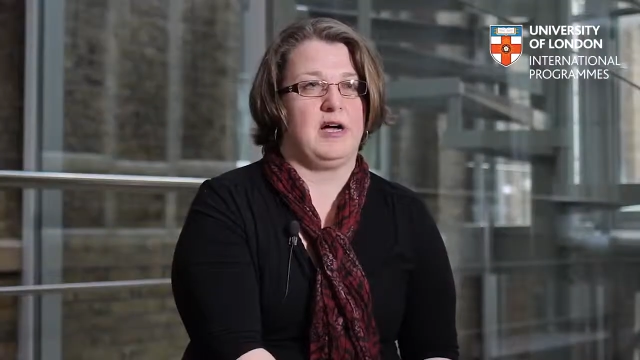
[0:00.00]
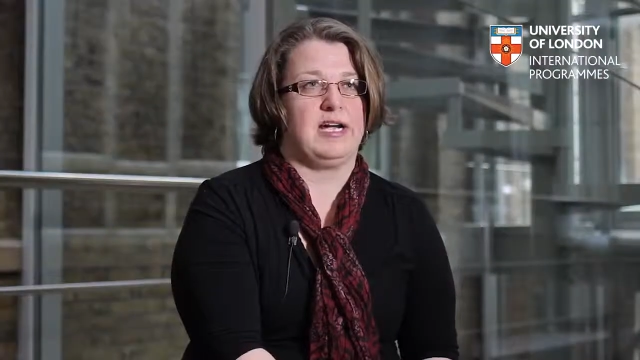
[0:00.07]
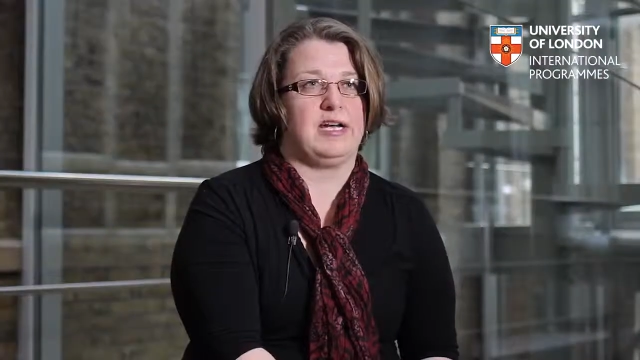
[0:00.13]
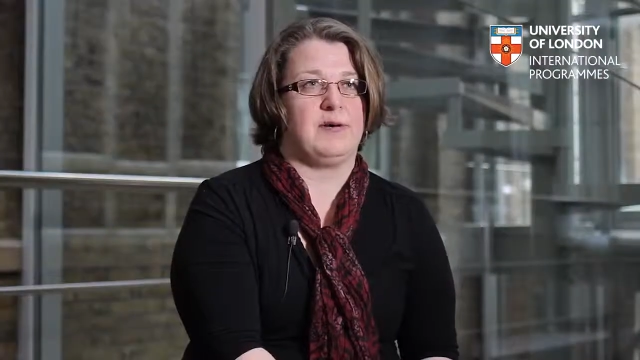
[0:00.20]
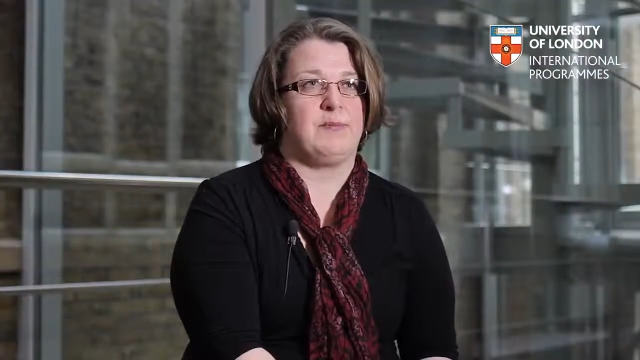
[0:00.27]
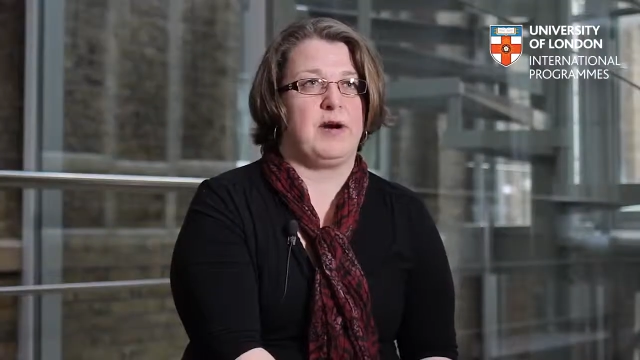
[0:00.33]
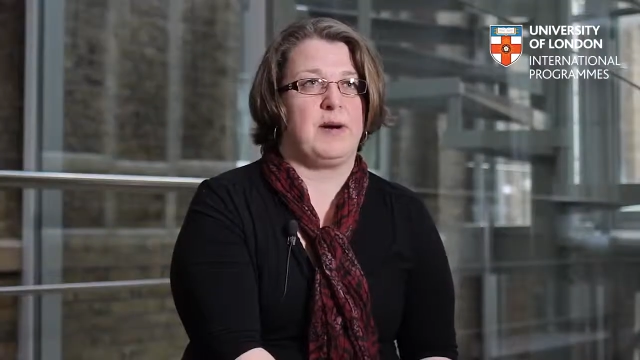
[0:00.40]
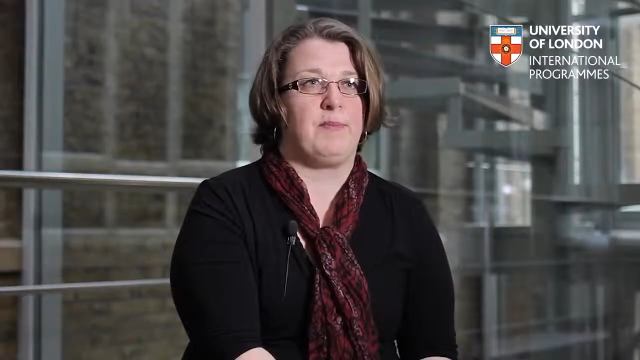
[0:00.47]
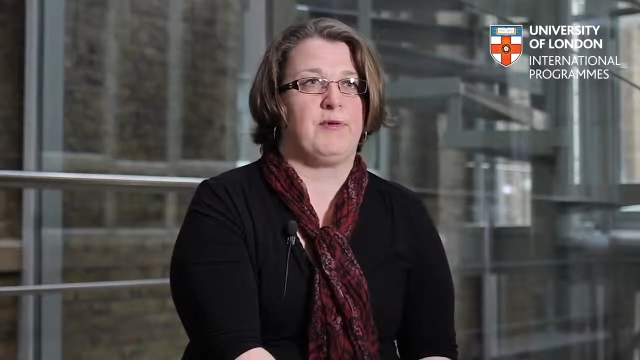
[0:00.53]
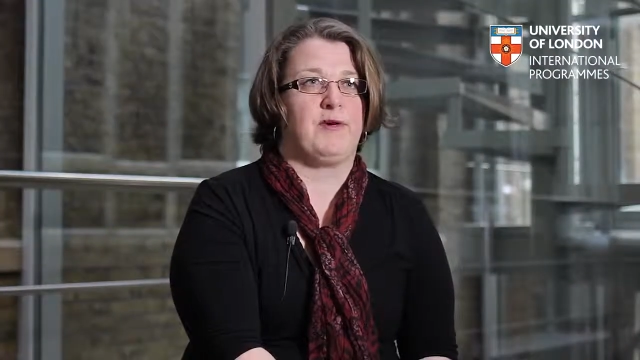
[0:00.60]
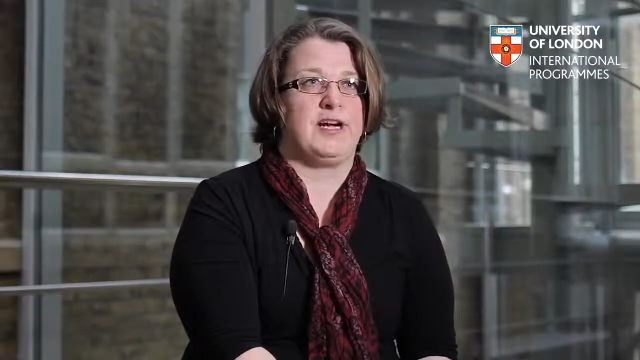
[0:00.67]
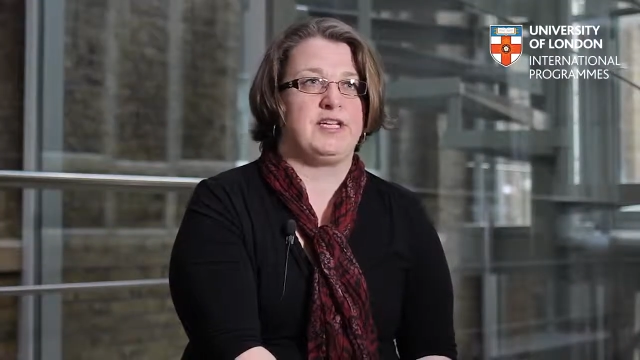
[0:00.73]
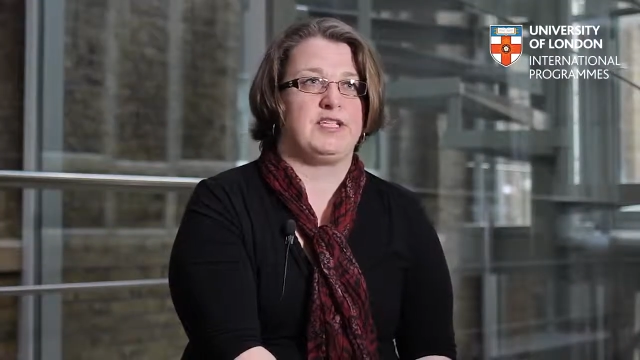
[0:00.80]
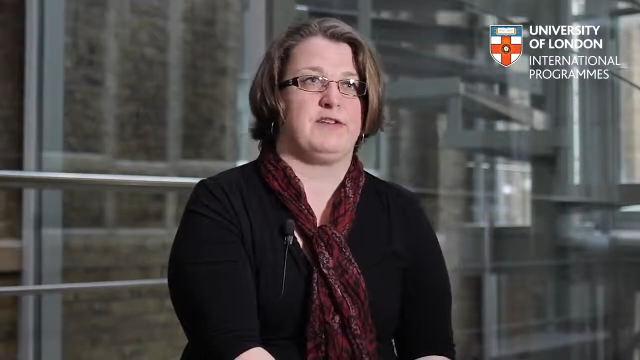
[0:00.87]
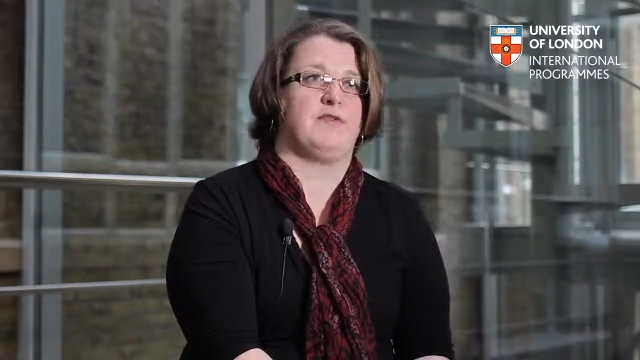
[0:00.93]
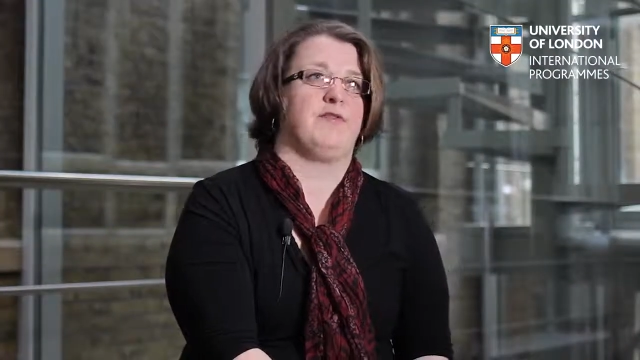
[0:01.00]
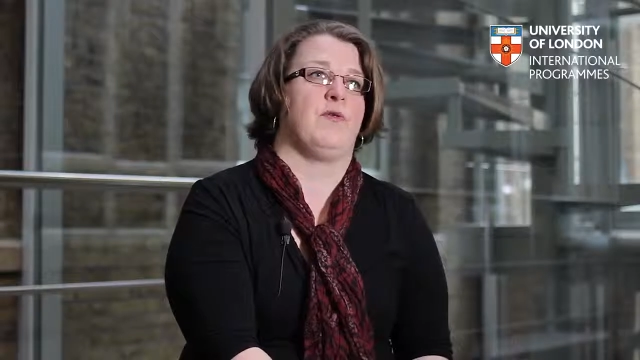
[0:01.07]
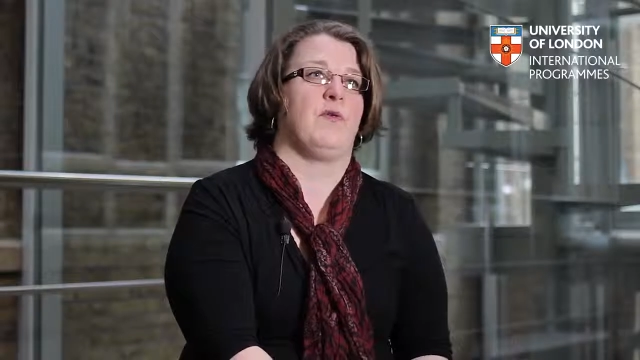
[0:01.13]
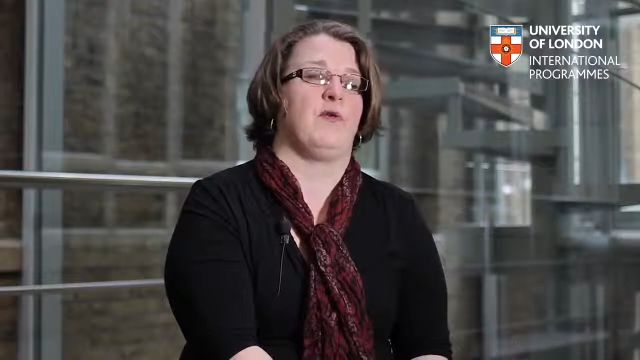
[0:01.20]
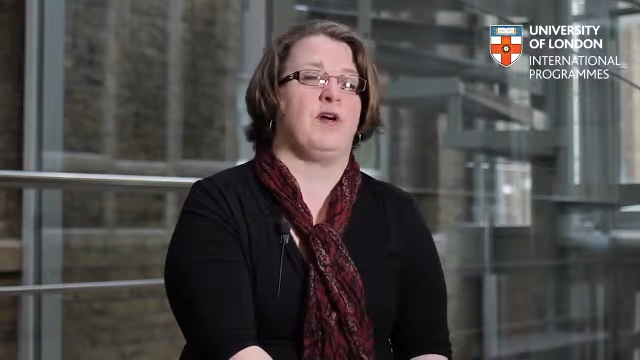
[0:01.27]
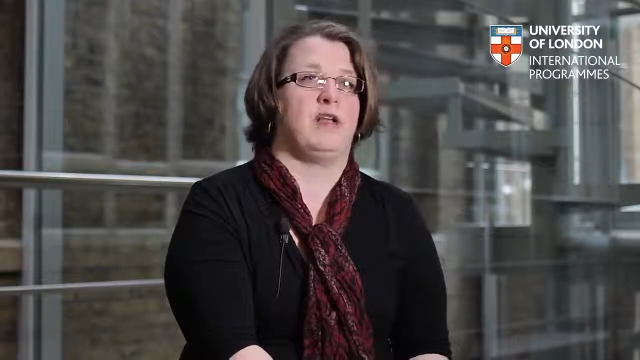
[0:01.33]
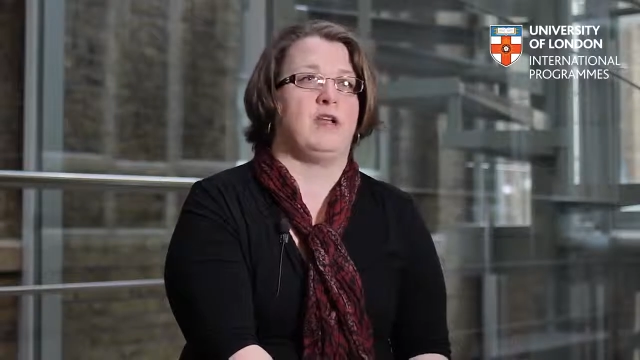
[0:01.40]
in preparation
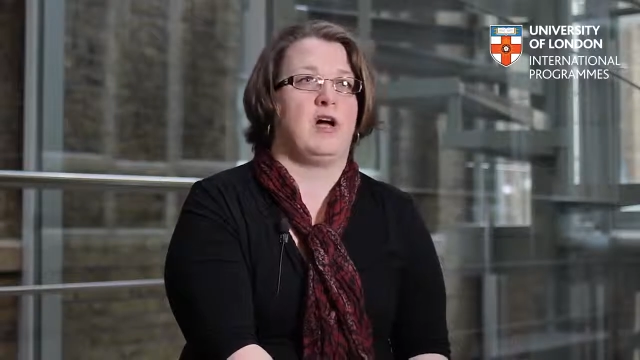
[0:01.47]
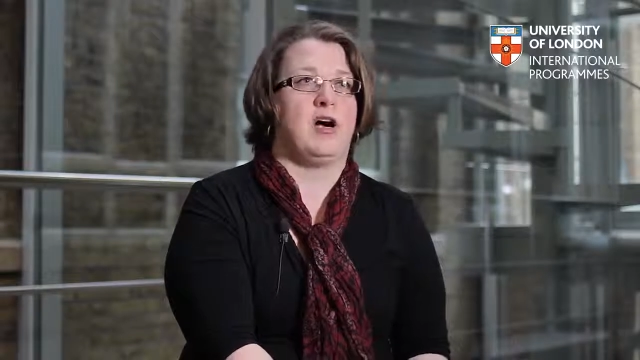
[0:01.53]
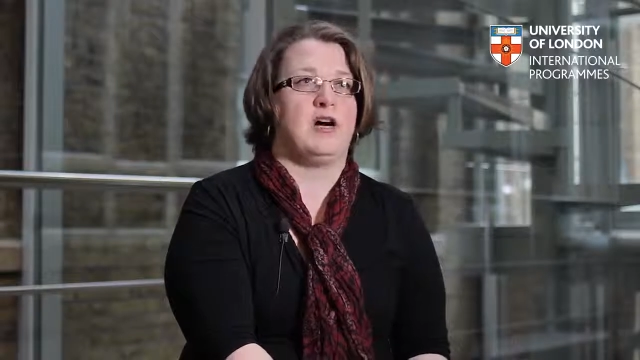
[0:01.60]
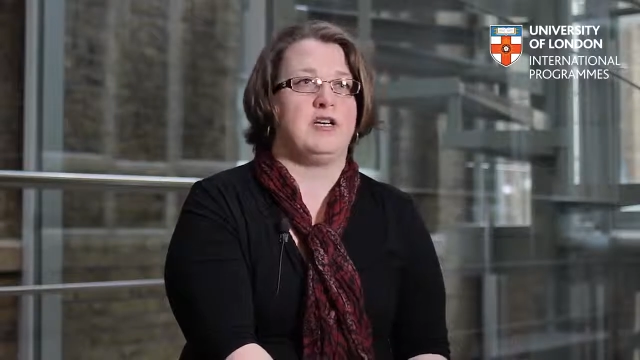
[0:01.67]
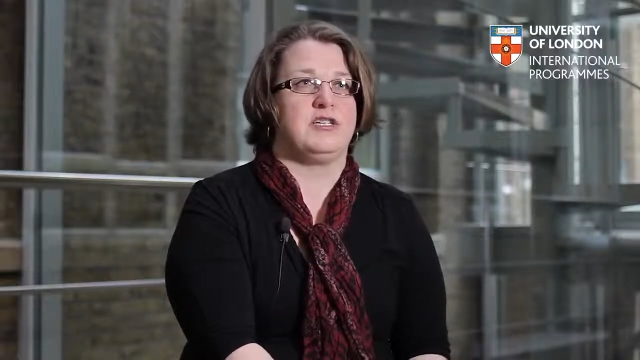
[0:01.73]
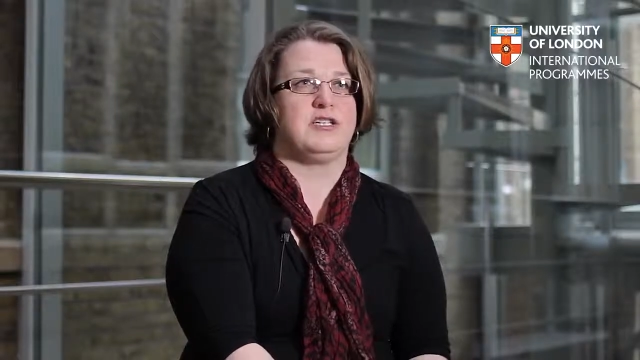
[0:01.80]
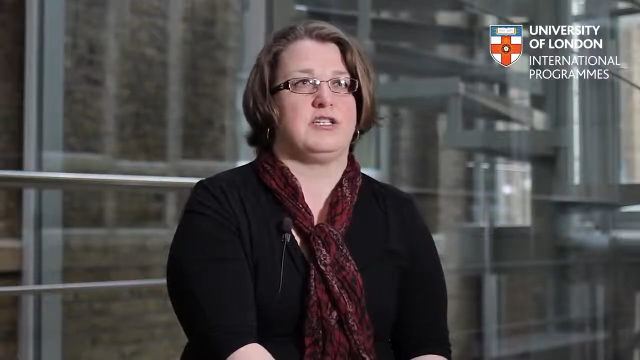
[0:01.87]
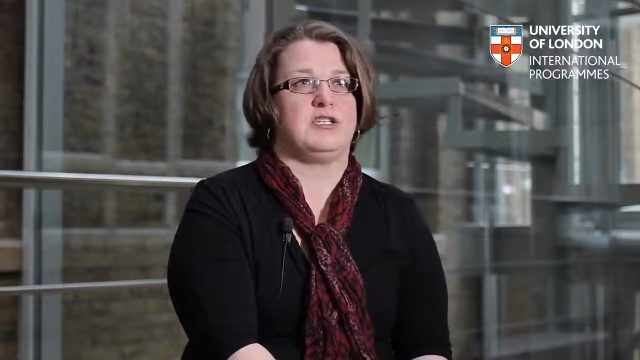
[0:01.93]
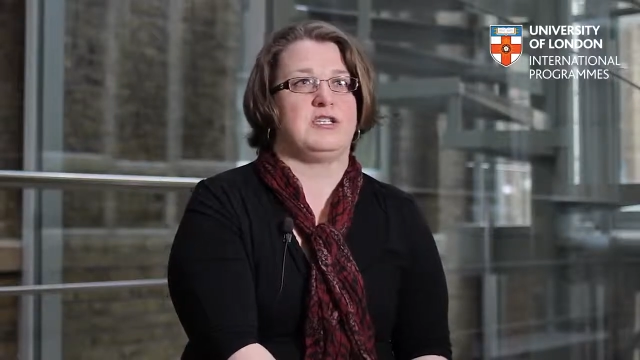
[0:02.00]
for a large